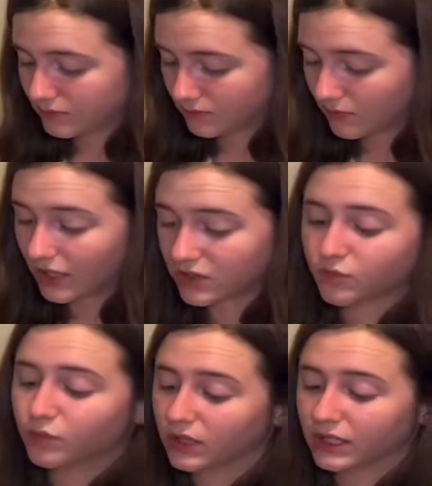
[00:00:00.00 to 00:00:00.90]
It's
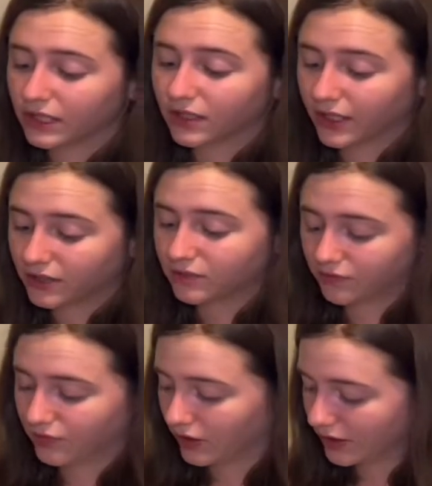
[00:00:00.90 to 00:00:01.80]
really like,
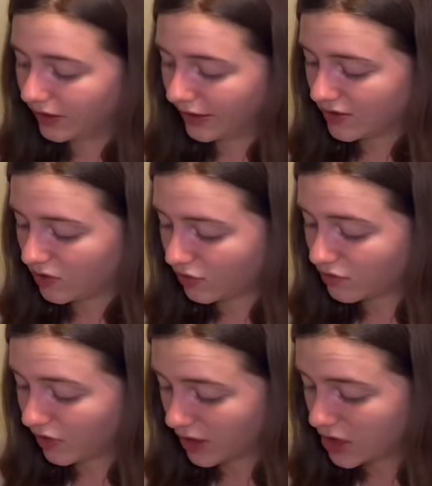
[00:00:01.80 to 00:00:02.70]
feel it, like it's so
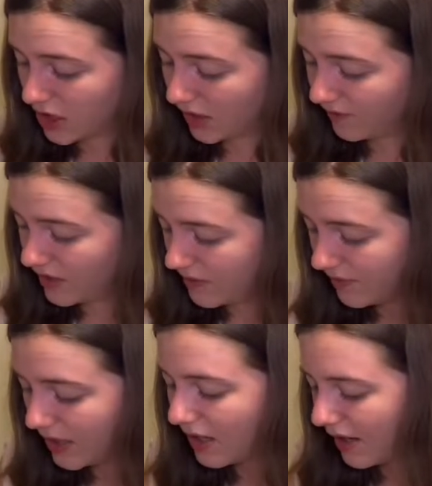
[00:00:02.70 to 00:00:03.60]
stretchy and comfy.
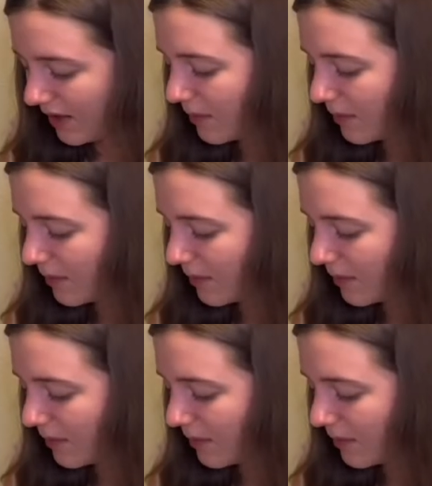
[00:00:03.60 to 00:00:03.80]
I think I'm not